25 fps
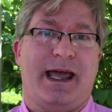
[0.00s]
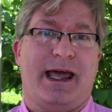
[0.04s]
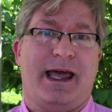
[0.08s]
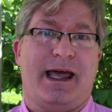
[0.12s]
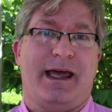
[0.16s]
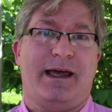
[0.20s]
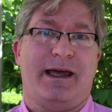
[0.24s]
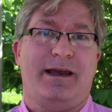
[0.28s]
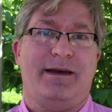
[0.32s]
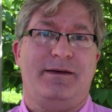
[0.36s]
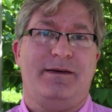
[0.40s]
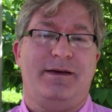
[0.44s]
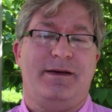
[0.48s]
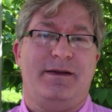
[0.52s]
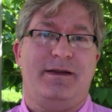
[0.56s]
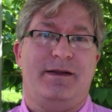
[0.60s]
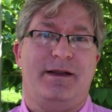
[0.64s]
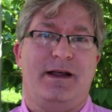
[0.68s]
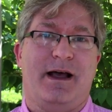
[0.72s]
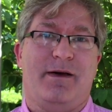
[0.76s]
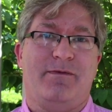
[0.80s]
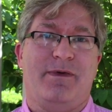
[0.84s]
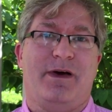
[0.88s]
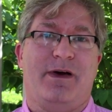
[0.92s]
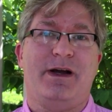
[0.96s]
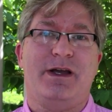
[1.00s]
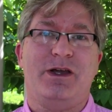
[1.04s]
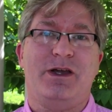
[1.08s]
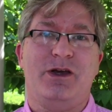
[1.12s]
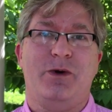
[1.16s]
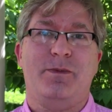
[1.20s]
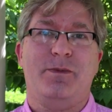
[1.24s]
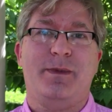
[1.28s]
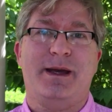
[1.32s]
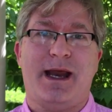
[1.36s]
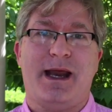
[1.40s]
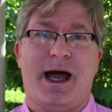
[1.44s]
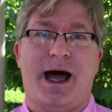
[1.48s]
and a very
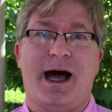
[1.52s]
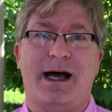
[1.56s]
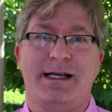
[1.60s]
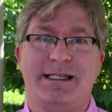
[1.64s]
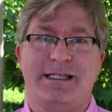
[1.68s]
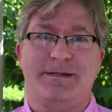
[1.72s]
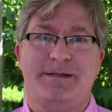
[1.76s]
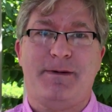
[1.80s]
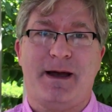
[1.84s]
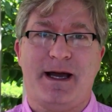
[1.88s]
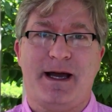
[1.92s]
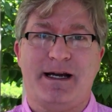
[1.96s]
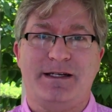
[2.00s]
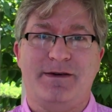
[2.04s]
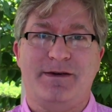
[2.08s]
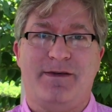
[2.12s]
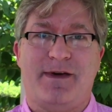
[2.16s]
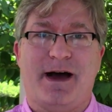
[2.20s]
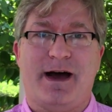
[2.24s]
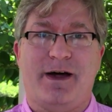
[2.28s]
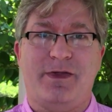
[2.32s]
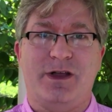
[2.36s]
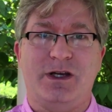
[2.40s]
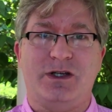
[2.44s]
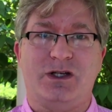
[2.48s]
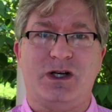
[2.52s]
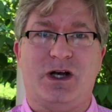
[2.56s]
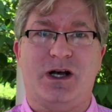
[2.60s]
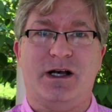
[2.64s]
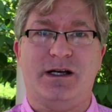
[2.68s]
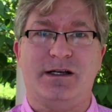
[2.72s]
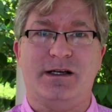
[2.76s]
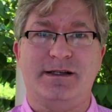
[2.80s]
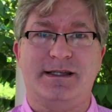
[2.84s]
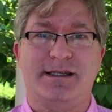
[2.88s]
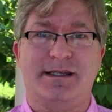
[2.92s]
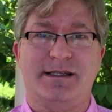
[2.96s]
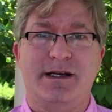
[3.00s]
human aspect of how the
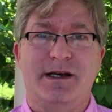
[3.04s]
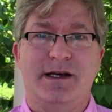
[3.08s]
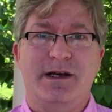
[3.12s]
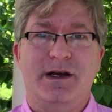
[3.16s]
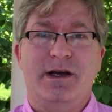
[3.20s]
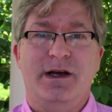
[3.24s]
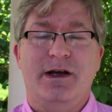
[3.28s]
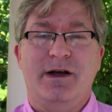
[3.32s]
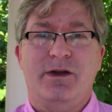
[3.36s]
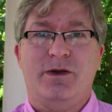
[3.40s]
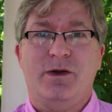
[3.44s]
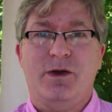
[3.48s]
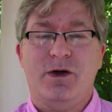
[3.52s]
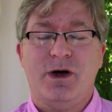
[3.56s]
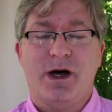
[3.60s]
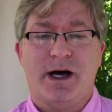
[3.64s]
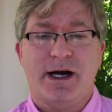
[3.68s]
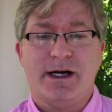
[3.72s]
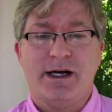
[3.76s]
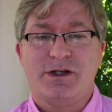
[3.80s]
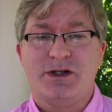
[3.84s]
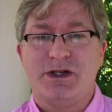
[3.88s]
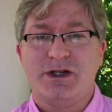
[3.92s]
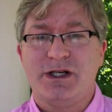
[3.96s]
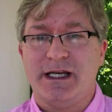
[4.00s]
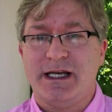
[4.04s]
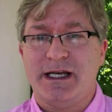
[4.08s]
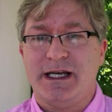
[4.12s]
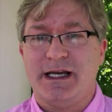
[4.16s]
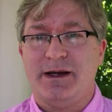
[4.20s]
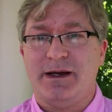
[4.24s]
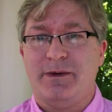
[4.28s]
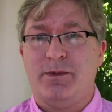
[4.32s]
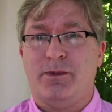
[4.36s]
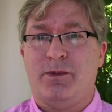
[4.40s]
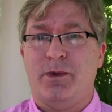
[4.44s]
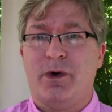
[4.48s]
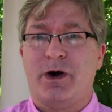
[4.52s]
dolls Look,
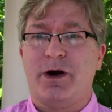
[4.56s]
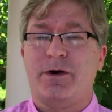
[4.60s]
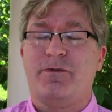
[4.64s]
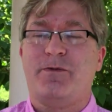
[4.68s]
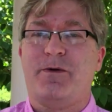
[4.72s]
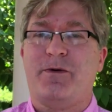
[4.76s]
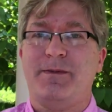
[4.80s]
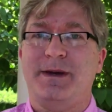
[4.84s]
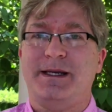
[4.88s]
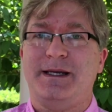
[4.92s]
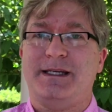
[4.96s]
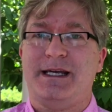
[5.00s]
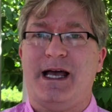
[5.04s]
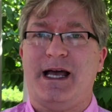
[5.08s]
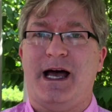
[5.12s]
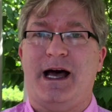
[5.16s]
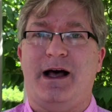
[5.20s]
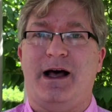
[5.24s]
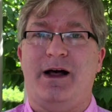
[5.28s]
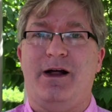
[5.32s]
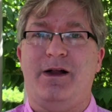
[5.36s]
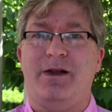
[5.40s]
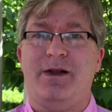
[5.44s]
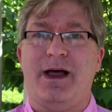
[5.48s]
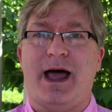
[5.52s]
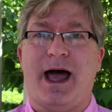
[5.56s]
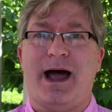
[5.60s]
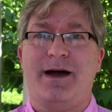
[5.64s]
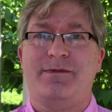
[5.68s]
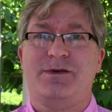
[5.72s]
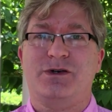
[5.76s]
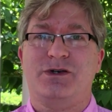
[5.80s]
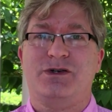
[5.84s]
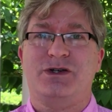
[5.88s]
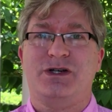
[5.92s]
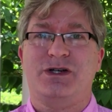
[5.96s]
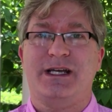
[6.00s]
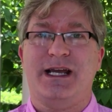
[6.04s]
she worked for Mattel
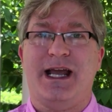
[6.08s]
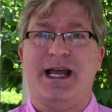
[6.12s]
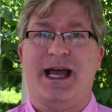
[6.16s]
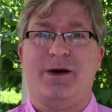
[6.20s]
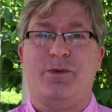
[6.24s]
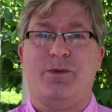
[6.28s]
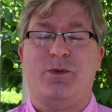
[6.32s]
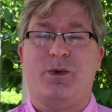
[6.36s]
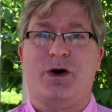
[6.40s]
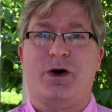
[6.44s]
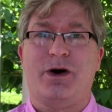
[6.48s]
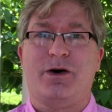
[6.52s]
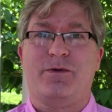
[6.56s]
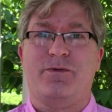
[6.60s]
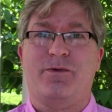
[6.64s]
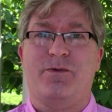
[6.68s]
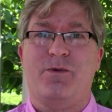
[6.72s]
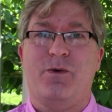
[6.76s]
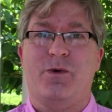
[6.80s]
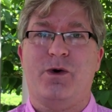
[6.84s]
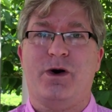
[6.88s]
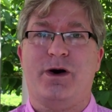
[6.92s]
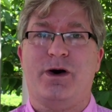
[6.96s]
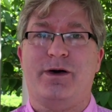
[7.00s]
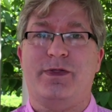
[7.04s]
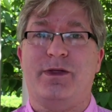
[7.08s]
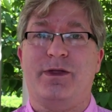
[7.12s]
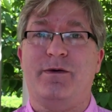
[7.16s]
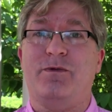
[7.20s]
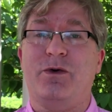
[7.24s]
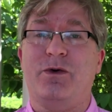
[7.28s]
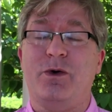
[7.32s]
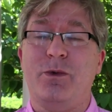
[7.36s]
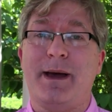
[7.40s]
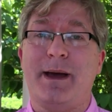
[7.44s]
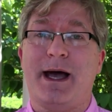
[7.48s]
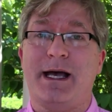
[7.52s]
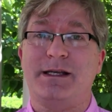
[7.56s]
after she had worked for the
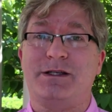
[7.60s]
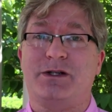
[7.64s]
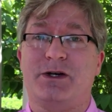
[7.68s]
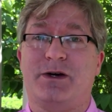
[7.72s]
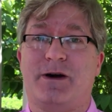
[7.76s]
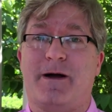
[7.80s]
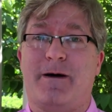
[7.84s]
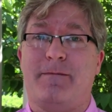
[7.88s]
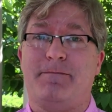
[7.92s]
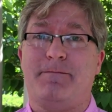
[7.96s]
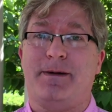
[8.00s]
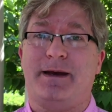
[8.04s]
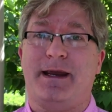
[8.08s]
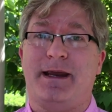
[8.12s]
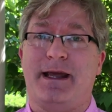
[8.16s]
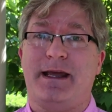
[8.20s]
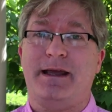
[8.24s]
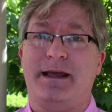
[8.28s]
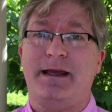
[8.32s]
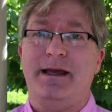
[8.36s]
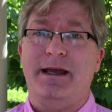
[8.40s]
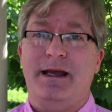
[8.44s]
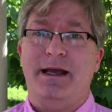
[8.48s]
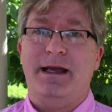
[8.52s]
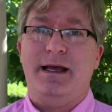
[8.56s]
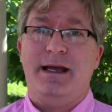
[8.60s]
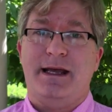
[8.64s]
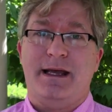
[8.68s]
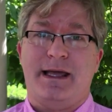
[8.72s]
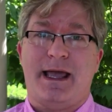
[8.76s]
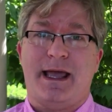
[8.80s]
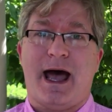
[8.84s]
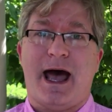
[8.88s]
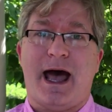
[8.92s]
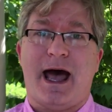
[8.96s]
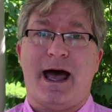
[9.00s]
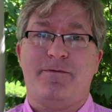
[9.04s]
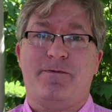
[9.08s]
Viewmaster company,
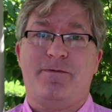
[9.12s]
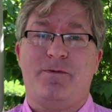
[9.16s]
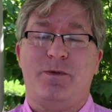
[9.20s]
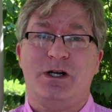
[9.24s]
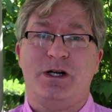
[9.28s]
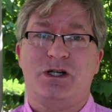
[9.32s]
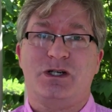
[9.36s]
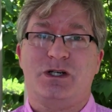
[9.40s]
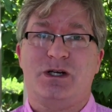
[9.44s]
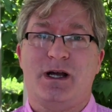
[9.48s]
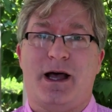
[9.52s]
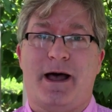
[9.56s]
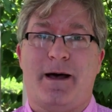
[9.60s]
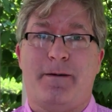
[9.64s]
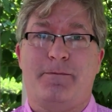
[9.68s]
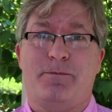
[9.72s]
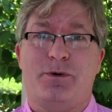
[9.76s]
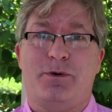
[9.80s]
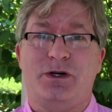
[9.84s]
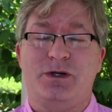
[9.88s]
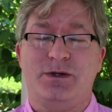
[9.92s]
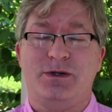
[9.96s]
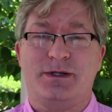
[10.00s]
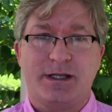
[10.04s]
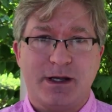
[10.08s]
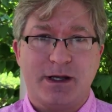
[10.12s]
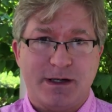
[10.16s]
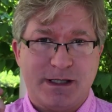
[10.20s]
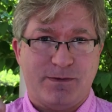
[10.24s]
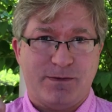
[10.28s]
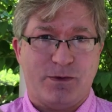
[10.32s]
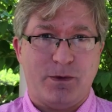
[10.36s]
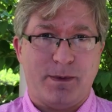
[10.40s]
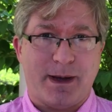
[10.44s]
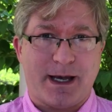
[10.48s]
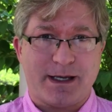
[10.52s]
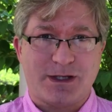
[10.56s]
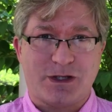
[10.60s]
GAF, which um, produced those
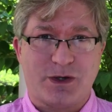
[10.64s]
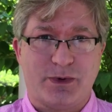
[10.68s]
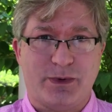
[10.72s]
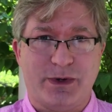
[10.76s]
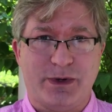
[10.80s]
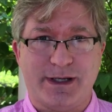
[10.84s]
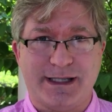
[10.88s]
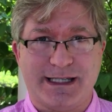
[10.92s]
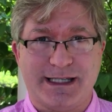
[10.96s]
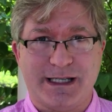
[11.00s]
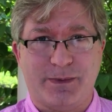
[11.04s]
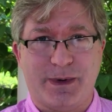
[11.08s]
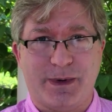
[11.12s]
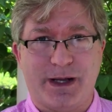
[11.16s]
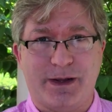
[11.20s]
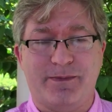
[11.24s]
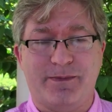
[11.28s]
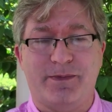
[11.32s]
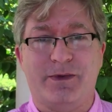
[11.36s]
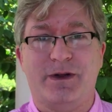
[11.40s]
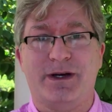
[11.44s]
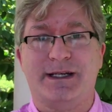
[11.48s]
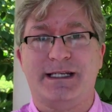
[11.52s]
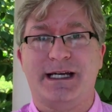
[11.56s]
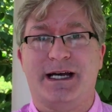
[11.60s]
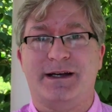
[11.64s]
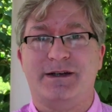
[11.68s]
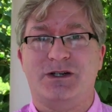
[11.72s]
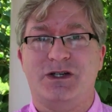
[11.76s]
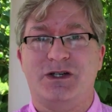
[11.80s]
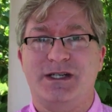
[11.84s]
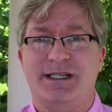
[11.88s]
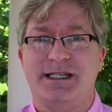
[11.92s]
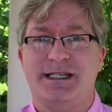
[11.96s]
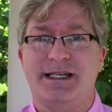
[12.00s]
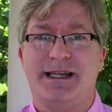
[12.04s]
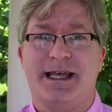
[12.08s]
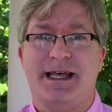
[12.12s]
Viewmaster reels that we looked at.
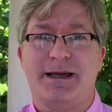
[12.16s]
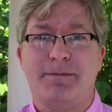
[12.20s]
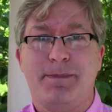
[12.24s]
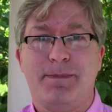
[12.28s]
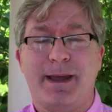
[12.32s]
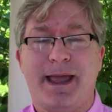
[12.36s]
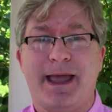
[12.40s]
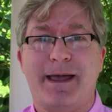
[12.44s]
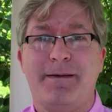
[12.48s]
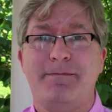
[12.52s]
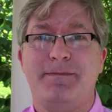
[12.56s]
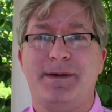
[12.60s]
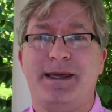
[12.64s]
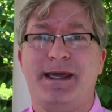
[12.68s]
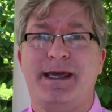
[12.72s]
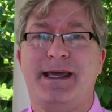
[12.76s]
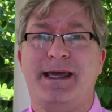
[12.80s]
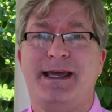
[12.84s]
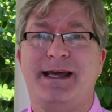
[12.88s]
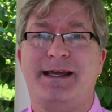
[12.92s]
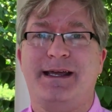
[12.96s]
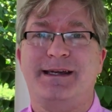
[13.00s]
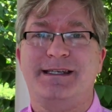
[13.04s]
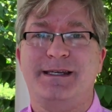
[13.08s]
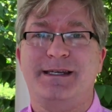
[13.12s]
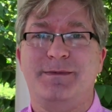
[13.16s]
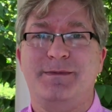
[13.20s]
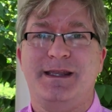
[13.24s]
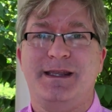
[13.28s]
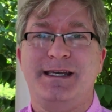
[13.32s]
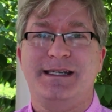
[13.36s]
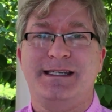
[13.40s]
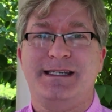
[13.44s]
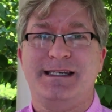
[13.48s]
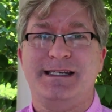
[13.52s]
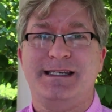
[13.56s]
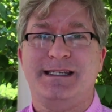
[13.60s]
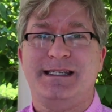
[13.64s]
She did like Bambi and some of the
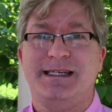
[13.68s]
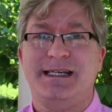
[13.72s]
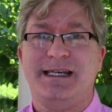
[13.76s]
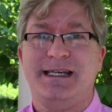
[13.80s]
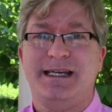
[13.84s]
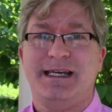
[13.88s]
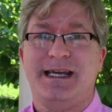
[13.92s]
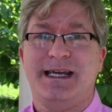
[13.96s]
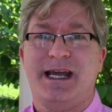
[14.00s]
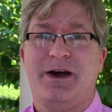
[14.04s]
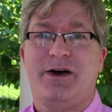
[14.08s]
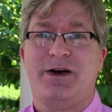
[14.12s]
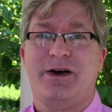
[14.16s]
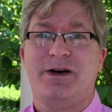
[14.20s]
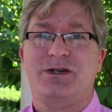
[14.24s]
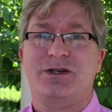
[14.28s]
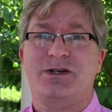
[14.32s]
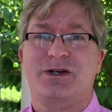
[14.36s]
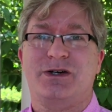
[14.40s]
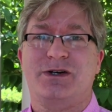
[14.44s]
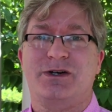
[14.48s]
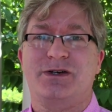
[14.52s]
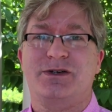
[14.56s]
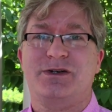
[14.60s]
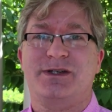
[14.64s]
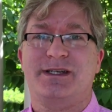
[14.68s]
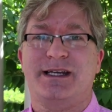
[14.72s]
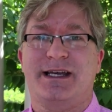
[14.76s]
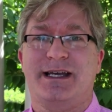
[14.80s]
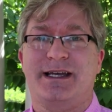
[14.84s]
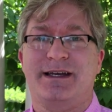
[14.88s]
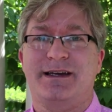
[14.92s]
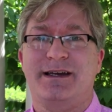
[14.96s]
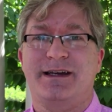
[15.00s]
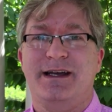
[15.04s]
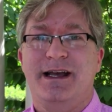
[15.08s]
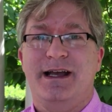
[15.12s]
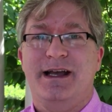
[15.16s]
Disney characters
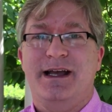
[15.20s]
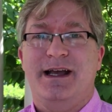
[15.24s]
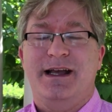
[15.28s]
and,